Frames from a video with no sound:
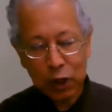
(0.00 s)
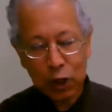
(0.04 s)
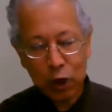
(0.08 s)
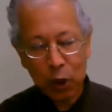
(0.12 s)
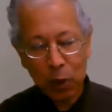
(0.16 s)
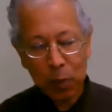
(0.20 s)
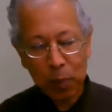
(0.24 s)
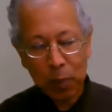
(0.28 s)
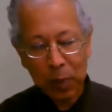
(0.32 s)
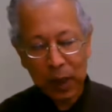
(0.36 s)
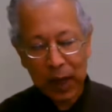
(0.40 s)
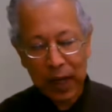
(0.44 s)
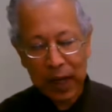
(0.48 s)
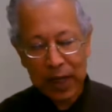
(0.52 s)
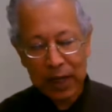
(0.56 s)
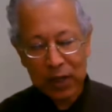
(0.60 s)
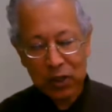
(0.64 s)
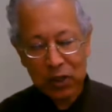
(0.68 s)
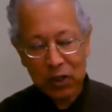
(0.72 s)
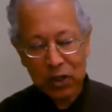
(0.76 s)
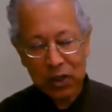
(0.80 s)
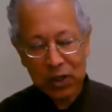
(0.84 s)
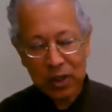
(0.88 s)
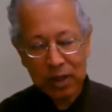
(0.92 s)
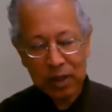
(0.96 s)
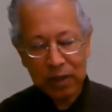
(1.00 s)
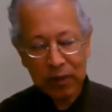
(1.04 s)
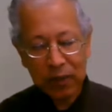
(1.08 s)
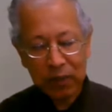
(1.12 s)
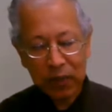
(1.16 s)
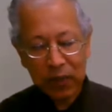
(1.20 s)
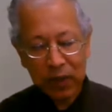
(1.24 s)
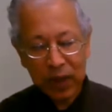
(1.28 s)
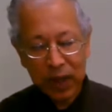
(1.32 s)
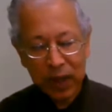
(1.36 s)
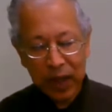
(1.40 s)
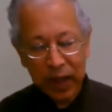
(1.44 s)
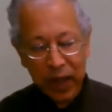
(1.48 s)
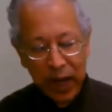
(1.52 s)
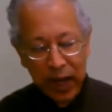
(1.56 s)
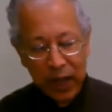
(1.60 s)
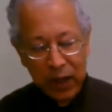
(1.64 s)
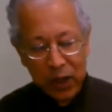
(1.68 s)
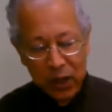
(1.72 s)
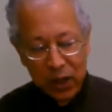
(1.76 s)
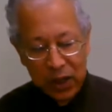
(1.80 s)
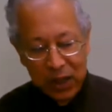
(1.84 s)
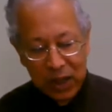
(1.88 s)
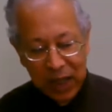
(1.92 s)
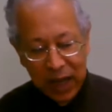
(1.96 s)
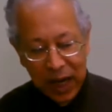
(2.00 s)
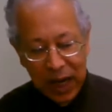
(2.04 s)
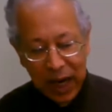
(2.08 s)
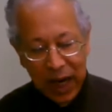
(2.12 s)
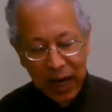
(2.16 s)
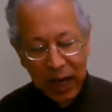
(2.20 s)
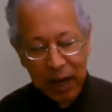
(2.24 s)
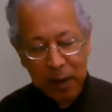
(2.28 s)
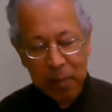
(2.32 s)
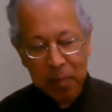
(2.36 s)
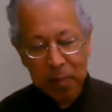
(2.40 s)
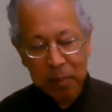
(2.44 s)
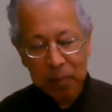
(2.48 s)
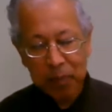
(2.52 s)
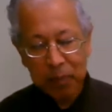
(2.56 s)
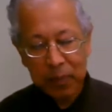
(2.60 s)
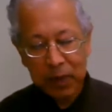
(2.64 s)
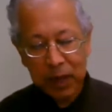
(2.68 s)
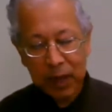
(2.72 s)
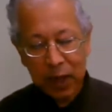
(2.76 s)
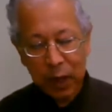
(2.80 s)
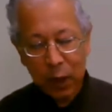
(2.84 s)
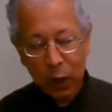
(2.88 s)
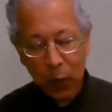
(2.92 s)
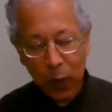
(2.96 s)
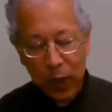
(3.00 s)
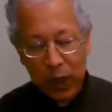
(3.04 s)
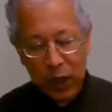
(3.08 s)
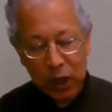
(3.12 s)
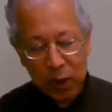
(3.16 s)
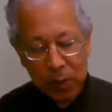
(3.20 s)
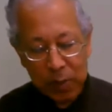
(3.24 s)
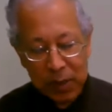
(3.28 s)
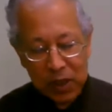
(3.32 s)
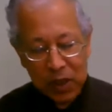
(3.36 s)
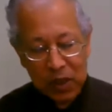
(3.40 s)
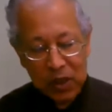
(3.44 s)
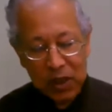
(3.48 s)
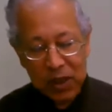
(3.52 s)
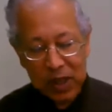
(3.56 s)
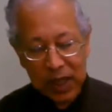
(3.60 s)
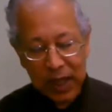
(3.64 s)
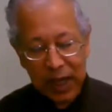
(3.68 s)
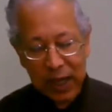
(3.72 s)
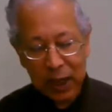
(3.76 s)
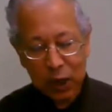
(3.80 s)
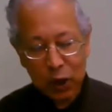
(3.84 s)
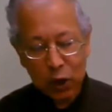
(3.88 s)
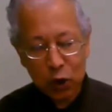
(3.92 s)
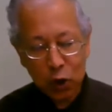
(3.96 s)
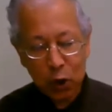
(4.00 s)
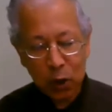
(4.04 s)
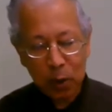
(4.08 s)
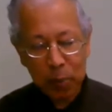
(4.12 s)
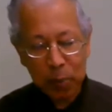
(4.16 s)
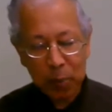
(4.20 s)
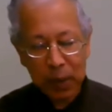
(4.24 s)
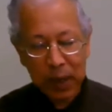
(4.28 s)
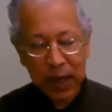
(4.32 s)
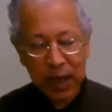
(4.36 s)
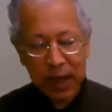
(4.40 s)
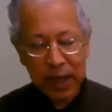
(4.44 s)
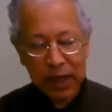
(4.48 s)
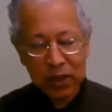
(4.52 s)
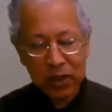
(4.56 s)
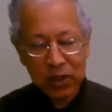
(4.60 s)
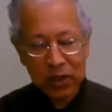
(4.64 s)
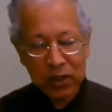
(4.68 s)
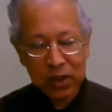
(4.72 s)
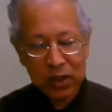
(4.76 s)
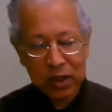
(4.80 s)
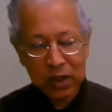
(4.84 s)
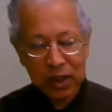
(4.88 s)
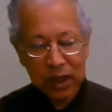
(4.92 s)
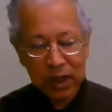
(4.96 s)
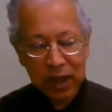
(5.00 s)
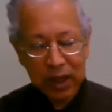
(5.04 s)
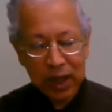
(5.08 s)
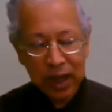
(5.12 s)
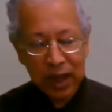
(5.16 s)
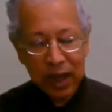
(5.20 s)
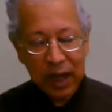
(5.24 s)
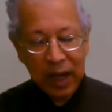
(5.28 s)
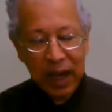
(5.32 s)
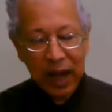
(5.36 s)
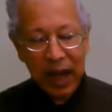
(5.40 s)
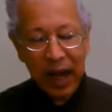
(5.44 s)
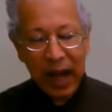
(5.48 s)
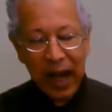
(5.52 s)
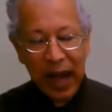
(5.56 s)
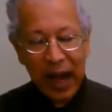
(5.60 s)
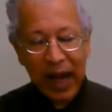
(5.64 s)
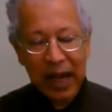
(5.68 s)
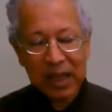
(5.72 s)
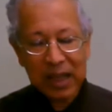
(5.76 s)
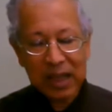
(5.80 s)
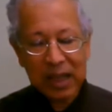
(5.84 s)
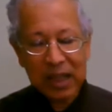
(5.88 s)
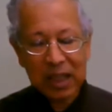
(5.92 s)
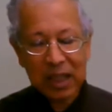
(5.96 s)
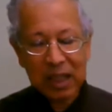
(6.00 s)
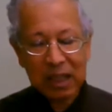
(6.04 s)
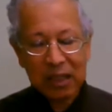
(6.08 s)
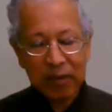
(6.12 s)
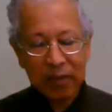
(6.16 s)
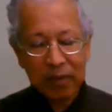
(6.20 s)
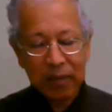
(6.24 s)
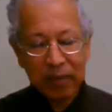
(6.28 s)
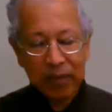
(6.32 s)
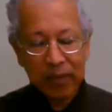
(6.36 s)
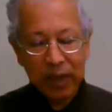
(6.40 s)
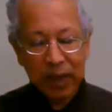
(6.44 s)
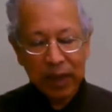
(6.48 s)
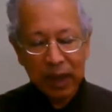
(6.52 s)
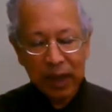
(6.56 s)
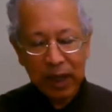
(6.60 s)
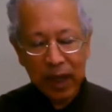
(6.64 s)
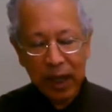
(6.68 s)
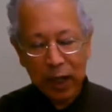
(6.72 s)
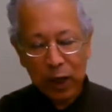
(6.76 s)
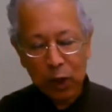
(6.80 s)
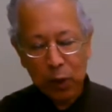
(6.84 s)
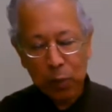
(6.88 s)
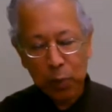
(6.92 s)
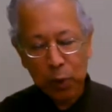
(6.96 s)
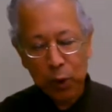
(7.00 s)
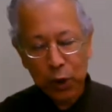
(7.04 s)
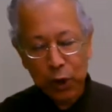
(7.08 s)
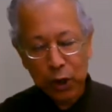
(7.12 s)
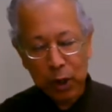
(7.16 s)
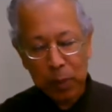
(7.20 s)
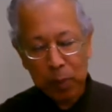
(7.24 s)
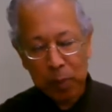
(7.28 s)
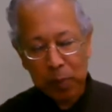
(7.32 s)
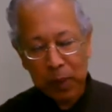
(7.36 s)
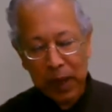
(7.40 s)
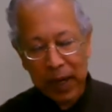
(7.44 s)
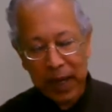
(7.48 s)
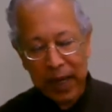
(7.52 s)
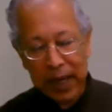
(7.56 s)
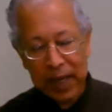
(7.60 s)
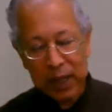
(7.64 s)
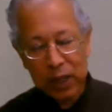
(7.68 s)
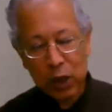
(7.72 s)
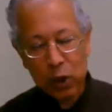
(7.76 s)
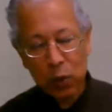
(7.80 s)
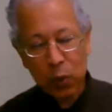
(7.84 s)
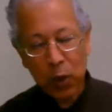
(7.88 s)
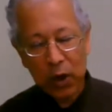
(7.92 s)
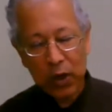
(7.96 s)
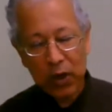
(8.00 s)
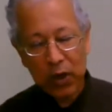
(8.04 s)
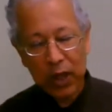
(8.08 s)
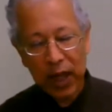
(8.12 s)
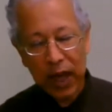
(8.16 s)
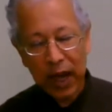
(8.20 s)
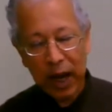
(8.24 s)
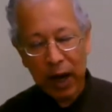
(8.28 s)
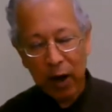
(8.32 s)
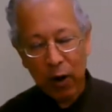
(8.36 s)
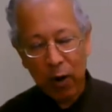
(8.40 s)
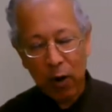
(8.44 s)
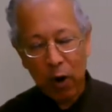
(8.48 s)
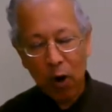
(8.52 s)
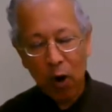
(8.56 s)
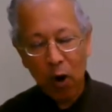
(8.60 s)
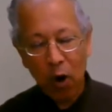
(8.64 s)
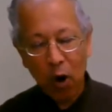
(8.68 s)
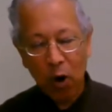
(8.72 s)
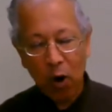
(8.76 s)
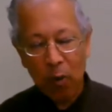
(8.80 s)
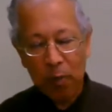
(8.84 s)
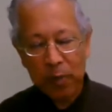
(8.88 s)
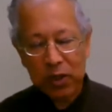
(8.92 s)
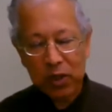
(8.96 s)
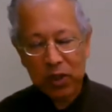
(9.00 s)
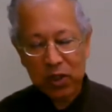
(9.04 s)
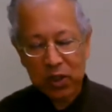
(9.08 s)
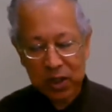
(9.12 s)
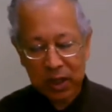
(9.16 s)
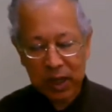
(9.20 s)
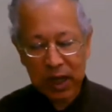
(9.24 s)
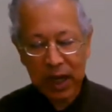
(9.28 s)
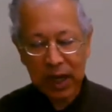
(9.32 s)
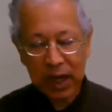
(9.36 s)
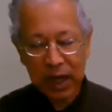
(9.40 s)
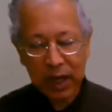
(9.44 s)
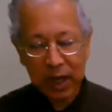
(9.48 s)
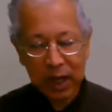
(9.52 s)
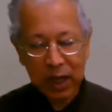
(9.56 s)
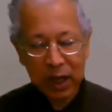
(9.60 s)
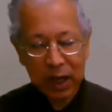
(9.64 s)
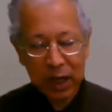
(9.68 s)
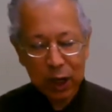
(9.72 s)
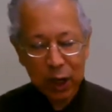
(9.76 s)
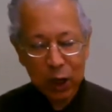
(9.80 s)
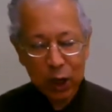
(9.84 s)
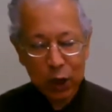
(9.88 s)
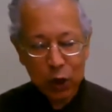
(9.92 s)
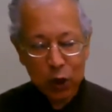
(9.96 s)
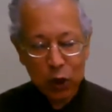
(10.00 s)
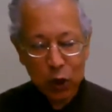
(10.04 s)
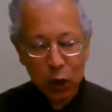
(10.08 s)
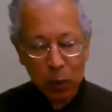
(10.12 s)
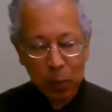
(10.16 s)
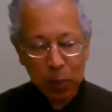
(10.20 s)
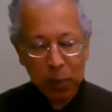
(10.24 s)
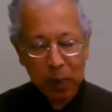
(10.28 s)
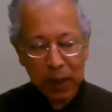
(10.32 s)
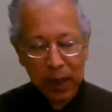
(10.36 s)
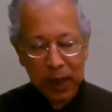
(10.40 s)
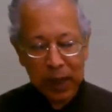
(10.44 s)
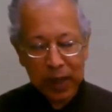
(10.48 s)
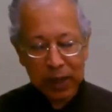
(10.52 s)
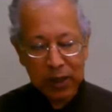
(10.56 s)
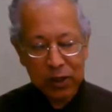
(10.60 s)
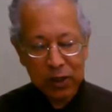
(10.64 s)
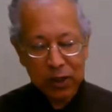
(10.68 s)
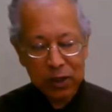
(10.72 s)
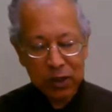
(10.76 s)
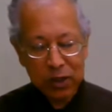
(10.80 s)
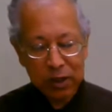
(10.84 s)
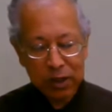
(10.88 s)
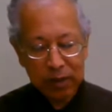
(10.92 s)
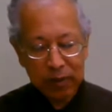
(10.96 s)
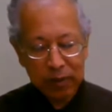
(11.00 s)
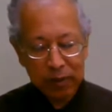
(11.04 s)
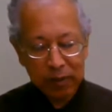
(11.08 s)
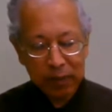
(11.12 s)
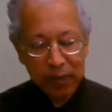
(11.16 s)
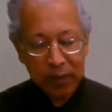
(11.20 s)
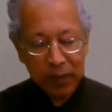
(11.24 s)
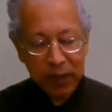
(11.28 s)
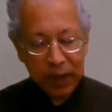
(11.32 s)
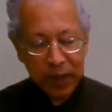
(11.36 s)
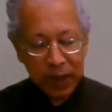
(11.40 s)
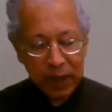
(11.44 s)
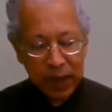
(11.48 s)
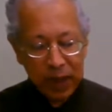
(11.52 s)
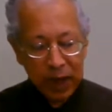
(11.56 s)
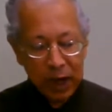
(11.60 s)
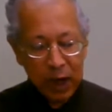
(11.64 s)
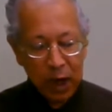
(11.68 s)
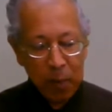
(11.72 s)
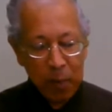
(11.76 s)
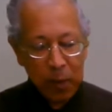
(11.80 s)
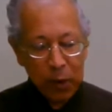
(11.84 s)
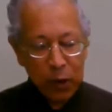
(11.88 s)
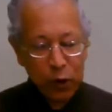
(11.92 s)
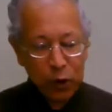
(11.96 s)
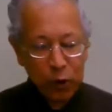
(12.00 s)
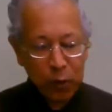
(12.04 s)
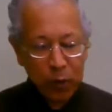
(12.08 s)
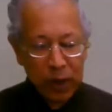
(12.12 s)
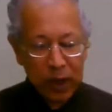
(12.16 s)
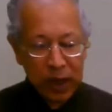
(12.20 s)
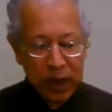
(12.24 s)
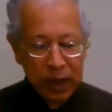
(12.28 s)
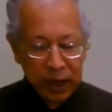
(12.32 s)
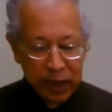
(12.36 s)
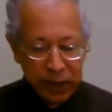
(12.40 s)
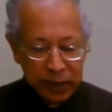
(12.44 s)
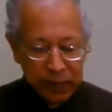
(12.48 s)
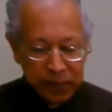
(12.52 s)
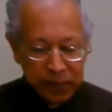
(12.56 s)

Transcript: took place, and the time when the mistake took place. At, and you put the place where the error or mistake took place. Number 3,